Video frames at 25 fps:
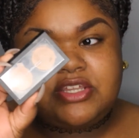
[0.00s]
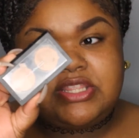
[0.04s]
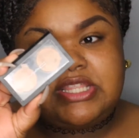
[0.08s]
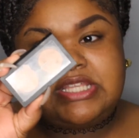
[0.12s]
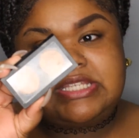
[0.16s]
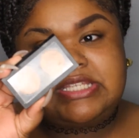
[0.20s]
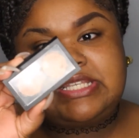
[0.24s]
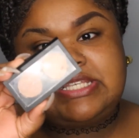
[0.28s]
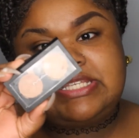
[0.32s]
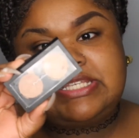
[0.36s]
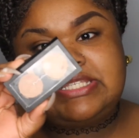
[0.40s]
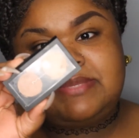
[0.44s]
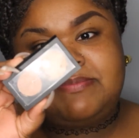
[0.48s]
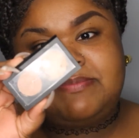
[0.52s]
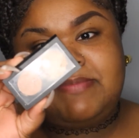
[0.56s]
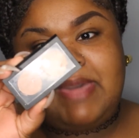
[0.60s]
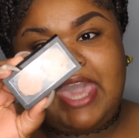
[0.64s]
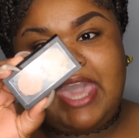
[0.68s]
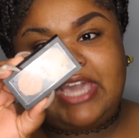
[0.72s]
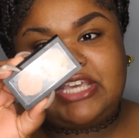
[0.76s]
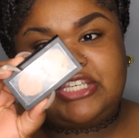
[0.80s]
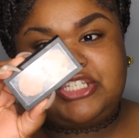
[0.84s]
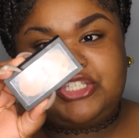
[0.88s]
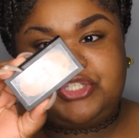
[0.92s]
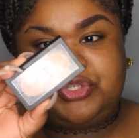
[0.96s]
This is the
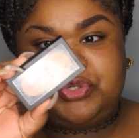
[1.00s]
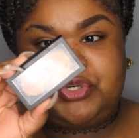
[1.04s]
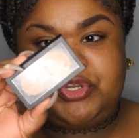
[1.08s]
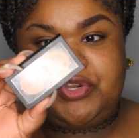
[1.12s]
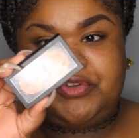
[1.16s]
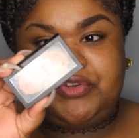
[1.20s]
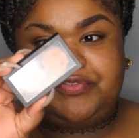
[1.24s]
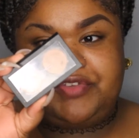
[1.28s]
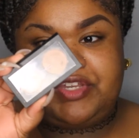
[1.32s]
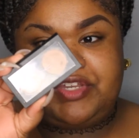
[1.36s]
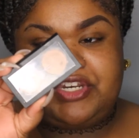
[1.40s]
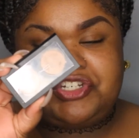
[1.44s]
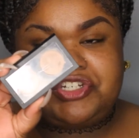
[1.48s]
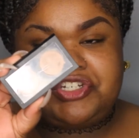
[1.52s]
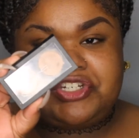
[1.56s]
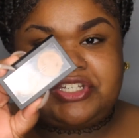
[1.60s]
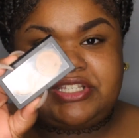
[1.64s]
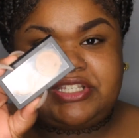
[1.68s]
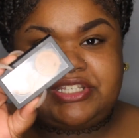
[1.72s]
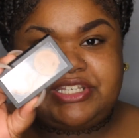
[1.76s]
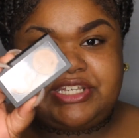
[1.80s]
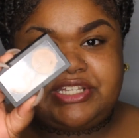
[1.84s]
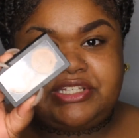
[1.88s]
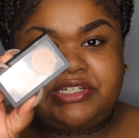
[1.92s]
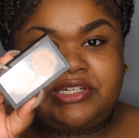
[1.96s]
MAC Studio Finish
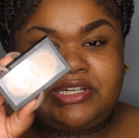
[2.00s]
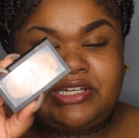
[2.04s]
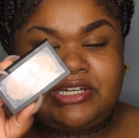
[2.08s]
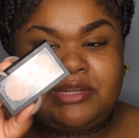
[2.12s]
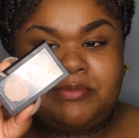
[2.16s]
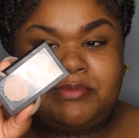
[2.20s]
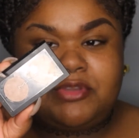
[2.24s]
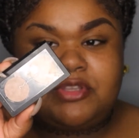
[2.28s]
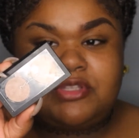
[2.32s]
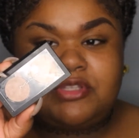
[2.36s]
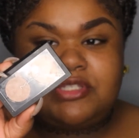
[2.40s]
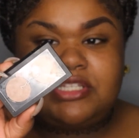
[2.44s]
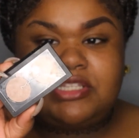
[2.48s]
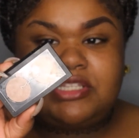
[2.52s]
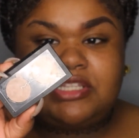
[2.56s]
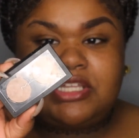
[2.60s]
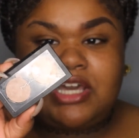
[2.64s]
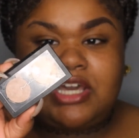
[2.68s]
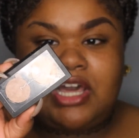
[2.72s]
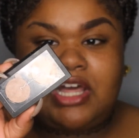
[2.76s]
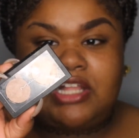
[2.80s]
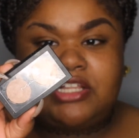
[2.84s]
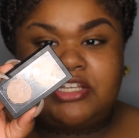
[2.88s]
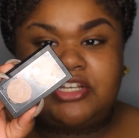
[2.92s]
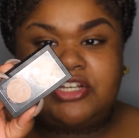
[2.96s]
Concealer, and I'm using the
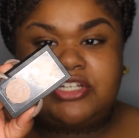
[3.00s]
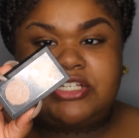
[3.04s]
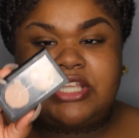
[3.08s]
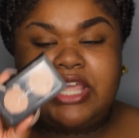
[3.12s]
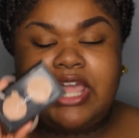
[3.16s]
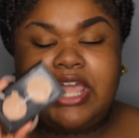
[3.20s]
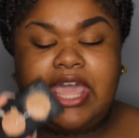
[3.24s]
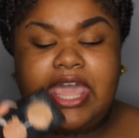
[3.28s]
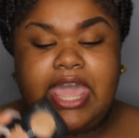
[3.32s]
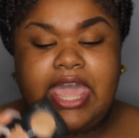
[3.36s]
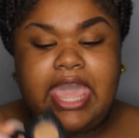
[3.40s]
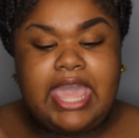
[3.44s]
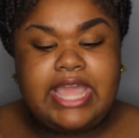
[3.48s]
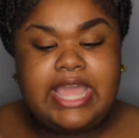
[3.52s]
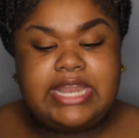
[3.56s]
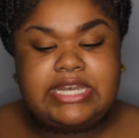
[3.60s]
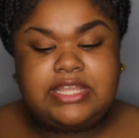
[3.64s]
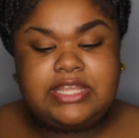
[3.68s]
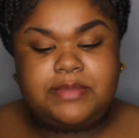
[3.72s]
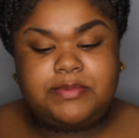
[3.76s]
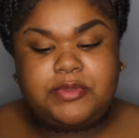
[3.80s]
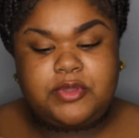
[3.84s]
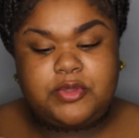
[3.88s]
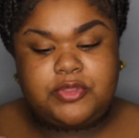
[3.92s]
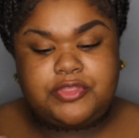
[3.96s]
colors
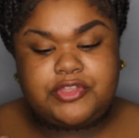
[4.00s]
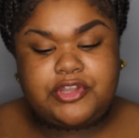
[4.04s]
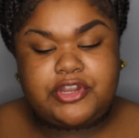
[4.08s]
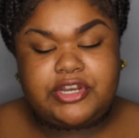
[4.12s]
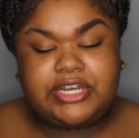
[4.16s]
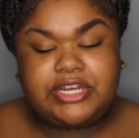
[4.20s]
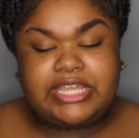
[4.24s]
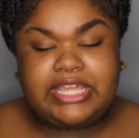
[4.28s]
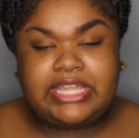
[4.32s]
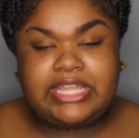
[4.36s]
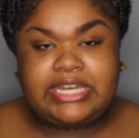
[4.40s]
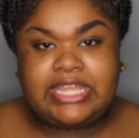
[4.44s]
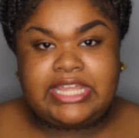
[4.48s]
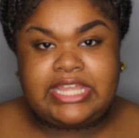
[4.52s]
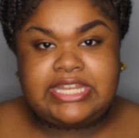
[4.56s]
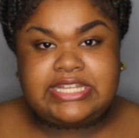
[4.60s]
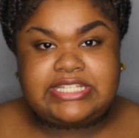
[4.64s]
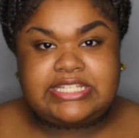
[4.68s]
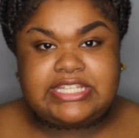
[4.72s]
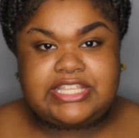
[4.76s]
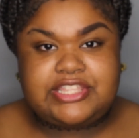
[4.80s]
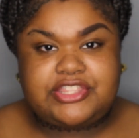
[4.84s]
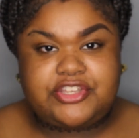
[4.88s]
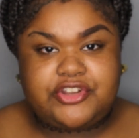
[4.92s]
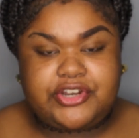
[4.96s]
NW30 and
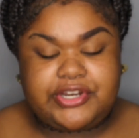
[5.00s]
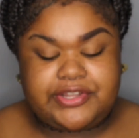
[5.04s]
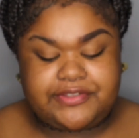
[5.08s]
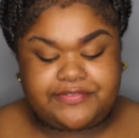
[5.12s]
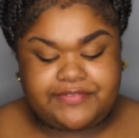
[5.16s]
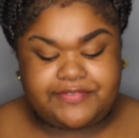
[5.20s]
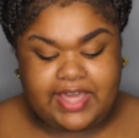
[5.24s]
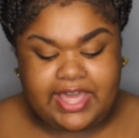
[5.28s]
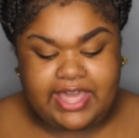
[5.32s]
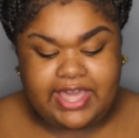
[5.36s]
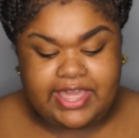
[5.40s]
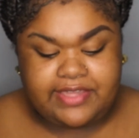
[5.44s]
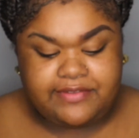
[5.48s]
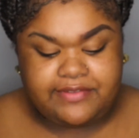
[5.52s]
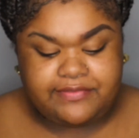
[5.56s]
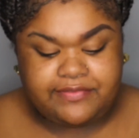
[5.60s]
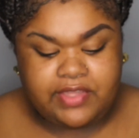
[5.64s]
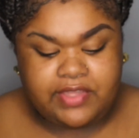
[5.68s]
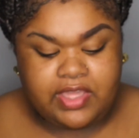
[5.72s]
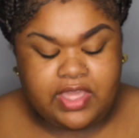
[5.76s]
NC35.